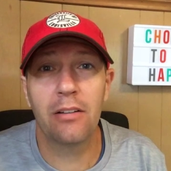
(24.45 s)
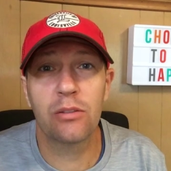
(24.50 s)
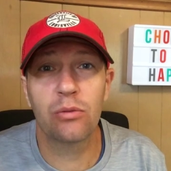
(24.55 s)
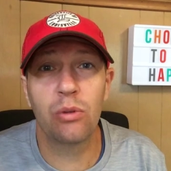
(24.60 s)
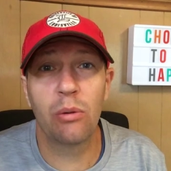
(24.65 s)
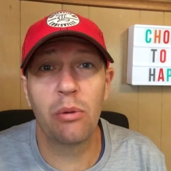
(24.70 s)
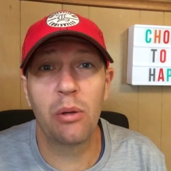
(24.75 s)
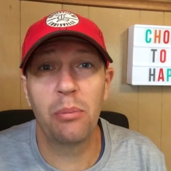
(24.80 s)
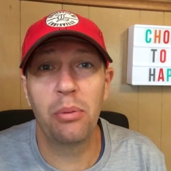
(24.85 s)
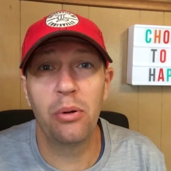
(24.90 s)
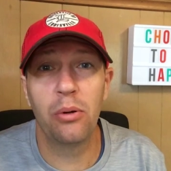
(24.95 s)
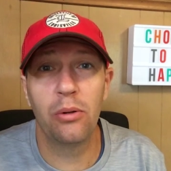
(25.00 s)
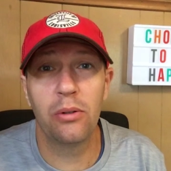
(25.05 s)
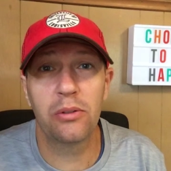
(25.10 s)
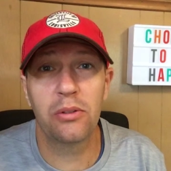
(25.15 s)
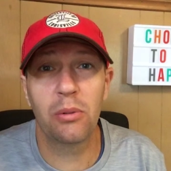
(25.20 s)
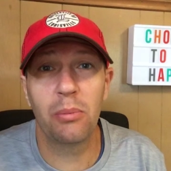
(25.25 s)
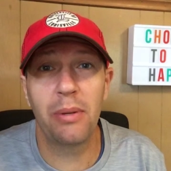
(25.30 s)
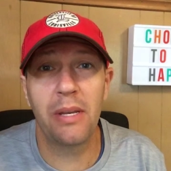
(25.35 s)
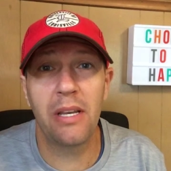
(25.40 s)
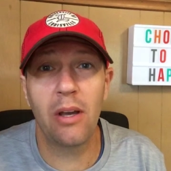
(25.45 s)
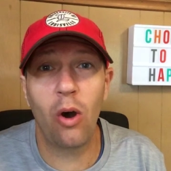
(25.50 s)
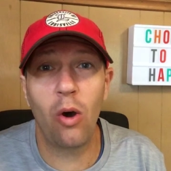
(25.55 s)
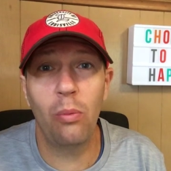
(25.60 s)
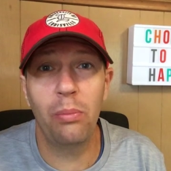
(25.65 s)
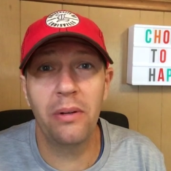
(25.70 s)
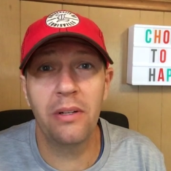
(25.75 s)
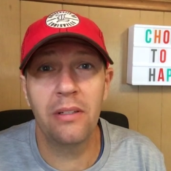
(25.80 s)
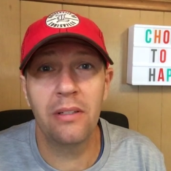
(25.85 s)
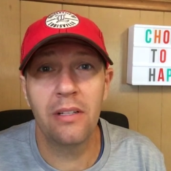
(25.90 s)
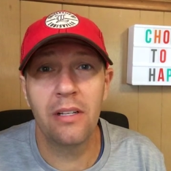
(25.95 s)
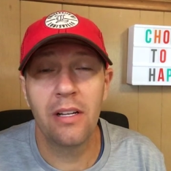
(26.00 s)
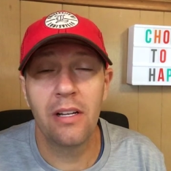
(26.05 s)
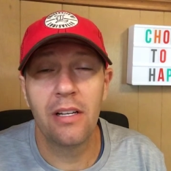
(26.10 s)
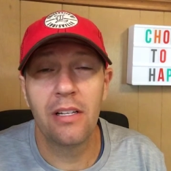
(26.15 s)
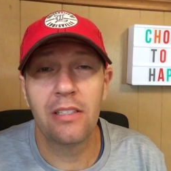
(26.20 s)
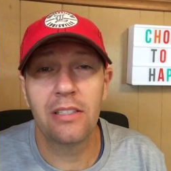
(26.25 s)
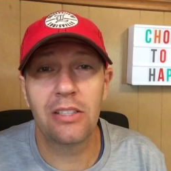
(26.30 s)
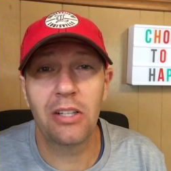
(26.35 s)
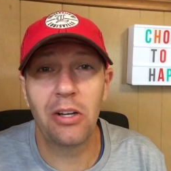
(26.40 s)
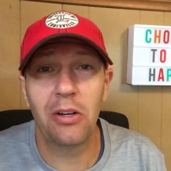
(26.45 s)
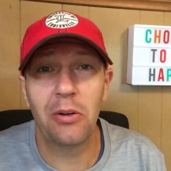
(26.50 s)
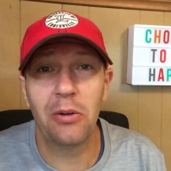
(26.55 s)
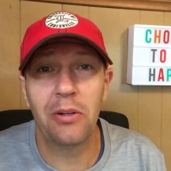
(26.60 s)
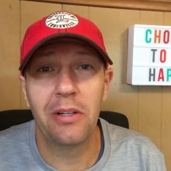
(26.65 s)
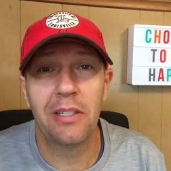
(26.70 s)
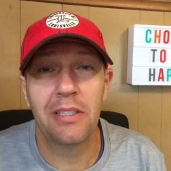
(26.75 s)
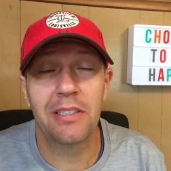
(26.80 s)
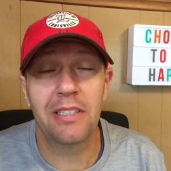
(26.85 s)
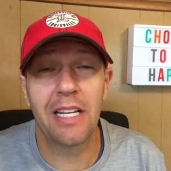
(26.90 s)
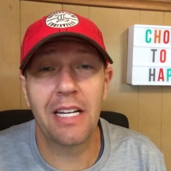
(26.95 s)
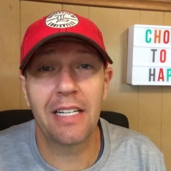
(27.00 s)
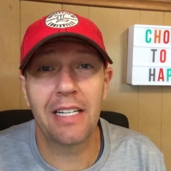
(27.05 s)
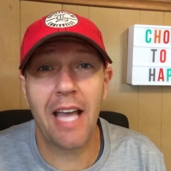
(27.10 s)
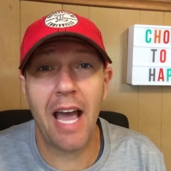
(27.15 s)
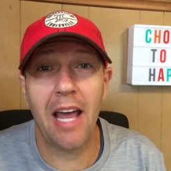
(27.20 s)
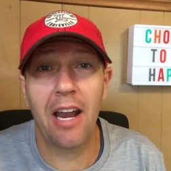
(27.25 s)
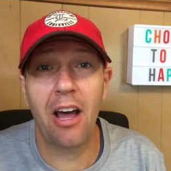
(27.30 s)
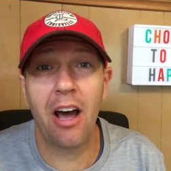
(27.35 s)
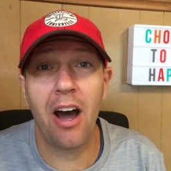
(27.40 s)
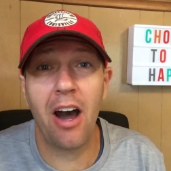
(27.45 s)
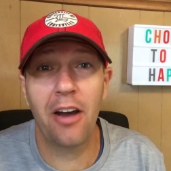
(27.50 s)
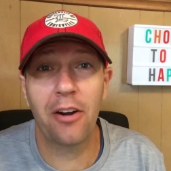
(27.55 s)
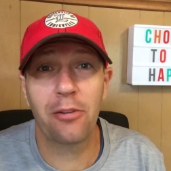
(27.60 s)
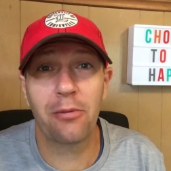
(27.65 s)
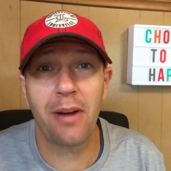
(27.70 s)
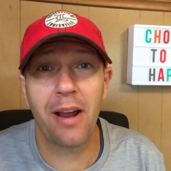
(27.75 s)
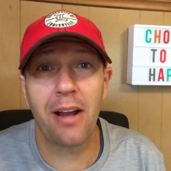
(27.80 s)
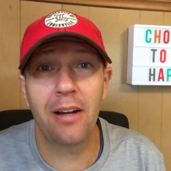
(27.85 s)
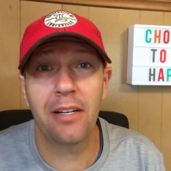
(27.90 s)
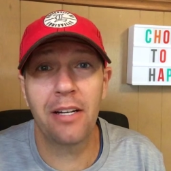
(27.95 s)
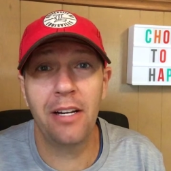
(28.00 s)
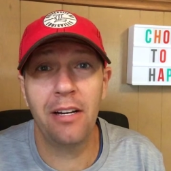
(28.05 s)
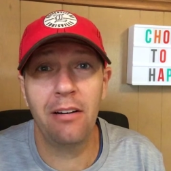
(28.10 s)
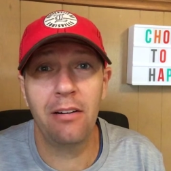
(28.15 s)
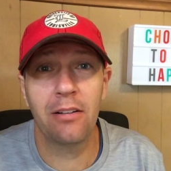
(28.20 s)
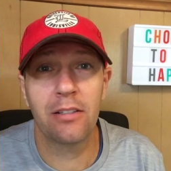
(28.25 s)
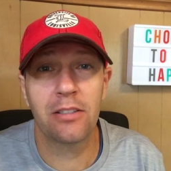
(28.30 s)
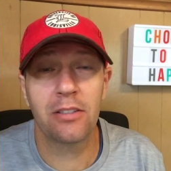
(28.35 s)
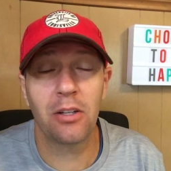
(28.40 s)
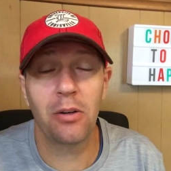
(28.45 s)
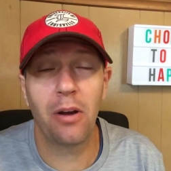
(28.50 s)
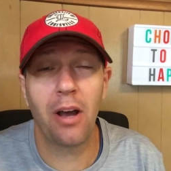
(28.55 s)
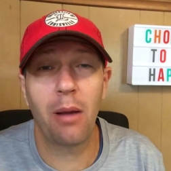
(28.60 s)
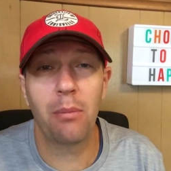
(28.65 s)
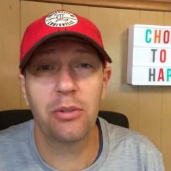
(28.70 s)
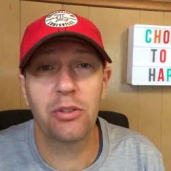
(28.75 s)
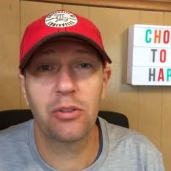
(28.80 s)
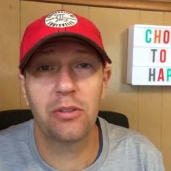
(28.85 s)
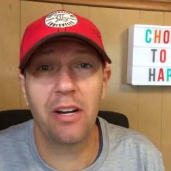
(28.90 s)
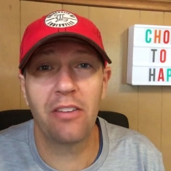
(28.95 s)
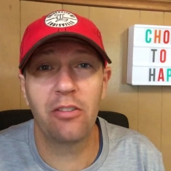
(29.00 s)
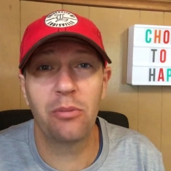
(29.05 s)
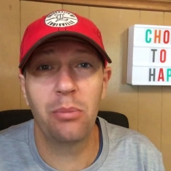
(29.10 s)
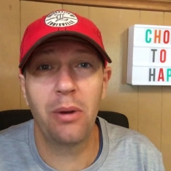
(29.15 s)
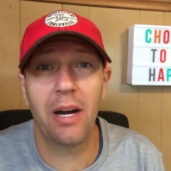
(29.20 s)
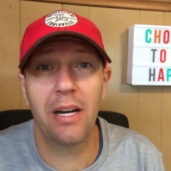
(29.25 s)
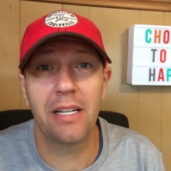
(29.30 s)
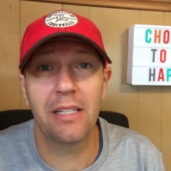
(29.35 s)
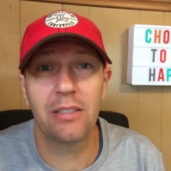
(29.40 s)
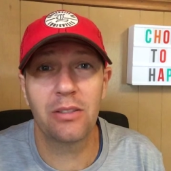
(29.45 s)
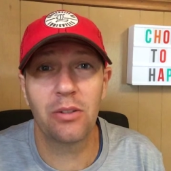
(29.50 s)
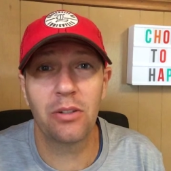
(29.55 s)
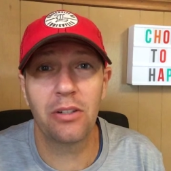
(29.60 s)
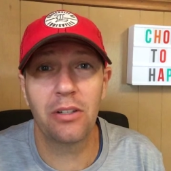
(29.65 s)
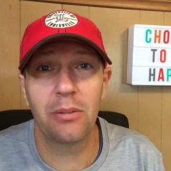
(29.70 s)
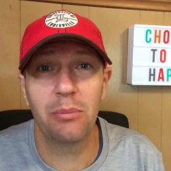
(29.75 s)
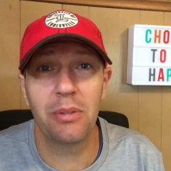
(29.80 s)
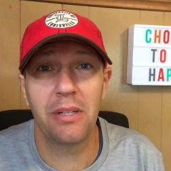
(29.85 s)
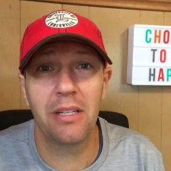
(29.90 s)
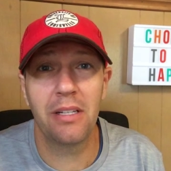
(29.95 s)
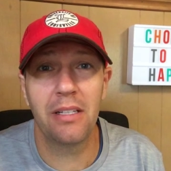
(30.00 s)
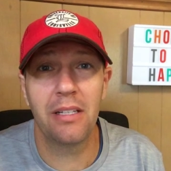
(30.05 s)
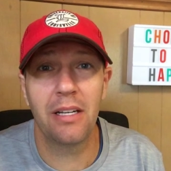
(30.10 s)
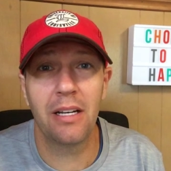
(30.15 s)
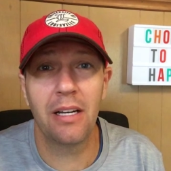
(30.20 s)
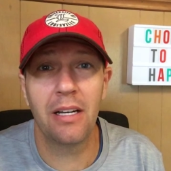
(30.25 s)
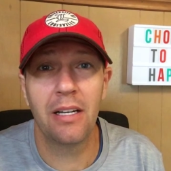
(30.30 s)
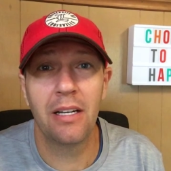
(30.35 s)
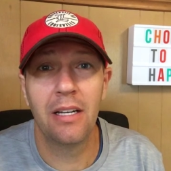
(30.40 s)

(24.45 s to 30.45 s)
Swimming pools will be open, so it's getting kind of hot around here, so I'm sure everybody's going to be